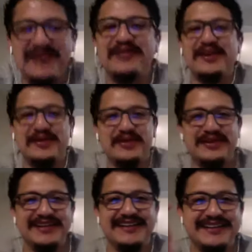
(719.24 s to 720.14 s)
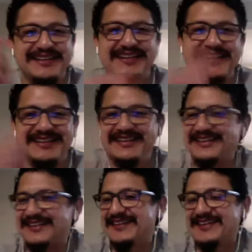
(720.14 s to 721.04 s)
right. Click and click and click and
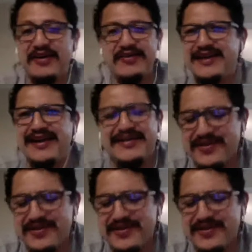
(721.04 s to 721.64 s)
click. Oh yeah, no,